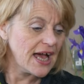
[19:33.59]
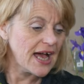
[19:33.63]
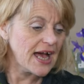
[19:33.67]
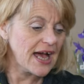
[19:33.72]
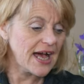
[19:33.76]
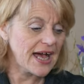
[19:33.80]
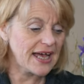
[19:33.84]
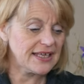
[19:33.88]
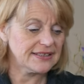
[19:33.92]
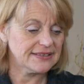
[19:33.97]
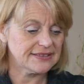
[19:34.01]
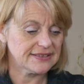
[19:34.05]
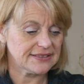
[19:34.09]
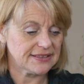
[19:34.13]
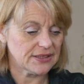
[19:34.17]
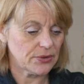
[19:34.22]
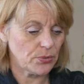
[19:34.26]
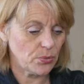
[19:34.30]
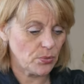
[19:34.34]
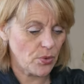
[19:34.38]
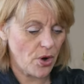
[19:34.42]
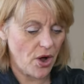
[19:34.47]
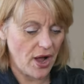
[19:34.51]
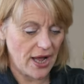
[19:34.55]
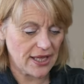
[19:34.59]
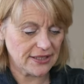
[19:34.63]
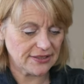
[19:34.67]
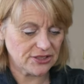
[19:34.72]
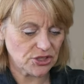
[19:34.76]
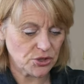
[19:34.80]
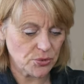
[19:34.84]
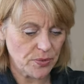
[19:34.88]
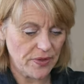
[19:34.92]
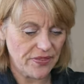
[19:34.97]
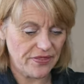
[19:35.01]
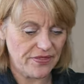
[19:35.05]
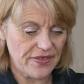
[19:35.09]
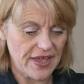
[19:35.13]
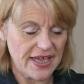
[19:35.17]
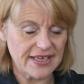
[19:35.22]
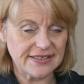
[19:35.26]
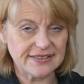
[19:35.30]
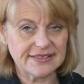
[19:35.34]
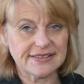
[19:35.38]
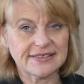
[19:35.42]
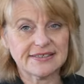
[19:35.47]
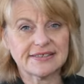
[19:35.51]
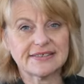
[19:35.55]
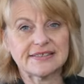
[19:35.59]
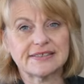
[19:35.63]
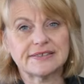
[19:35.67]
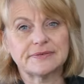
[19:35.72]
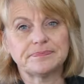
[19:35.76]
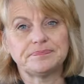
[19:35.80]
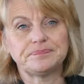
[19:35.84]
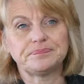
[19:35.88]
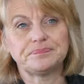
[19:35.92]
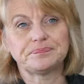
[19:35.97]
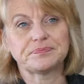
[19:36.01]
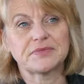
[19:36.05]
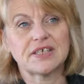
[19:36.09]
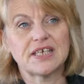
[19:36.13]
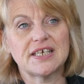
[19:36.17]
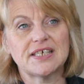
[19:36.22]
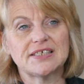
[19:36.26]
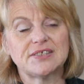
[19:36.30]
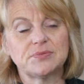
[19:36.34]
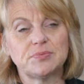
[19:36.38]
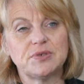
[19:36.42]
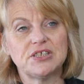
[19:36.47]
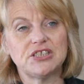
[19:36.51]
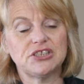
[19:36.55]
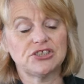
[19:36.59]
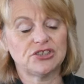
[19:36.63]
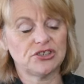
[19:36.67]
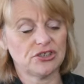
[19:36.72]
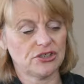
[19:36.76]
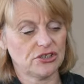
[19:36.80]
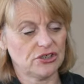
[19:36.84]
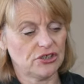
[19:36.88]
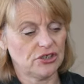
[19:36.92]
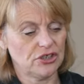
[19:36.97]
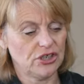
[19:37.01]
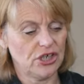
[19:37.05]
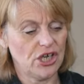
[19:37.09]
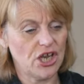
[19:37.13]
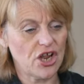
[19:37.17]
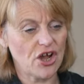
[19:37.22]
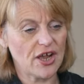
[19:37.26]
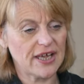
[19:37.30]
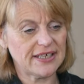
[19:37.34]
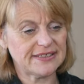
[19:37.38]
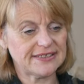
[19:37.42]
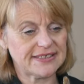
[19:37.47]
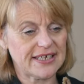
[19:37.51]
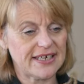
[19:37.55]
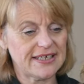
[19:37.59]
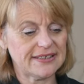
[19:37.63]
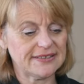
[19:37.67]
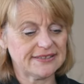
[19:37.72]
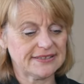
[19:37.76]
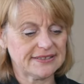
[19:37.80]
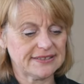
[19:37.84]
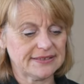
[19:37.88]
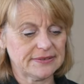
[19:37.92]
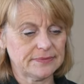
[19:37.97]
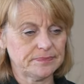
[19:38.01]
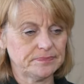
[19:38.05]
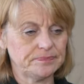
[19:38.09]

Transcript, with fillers: And what I'll do with this is we'll look at it,